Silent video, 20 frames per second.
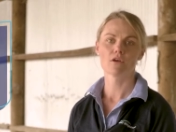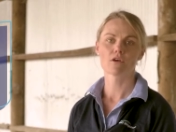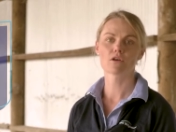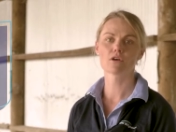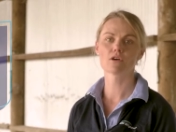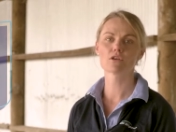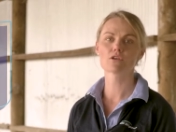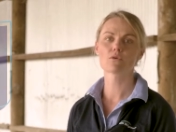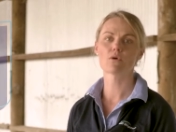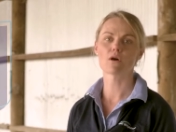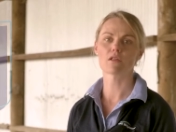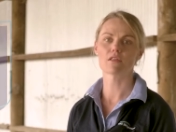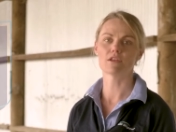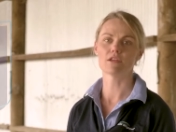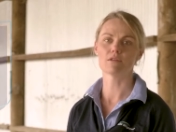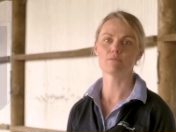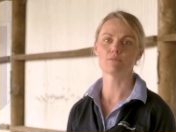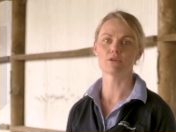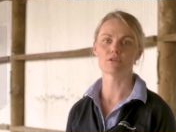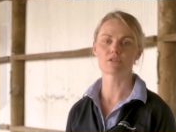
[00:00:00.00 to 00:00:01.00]
Good
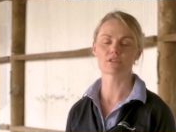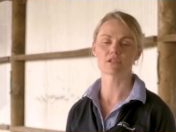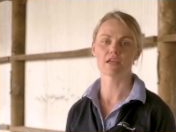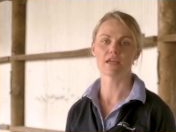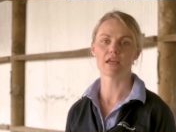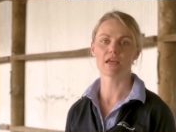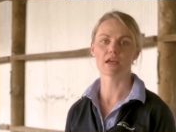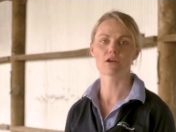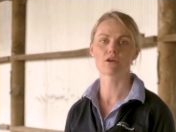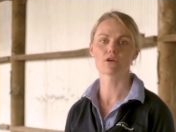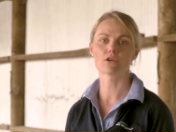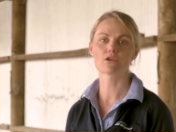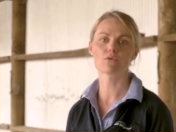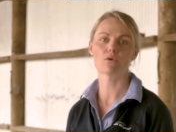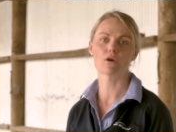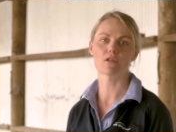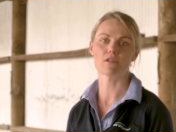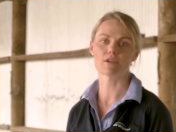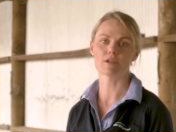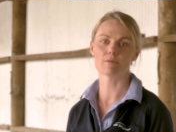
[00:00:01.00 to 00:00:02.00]
quality muesli and good
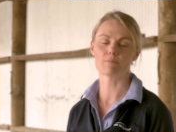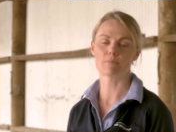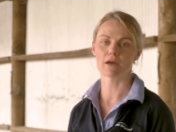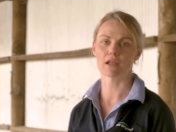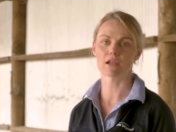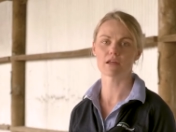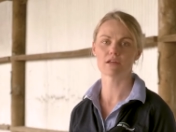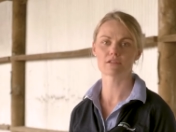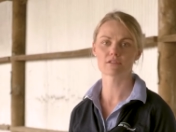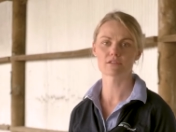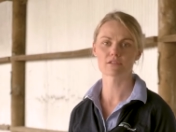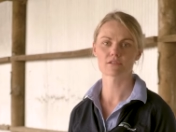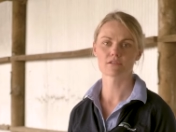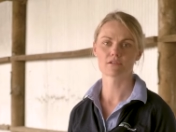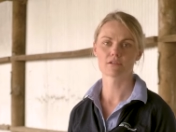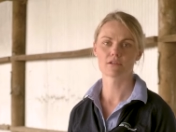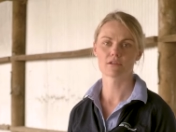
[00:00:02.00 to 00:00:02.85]
quality pellets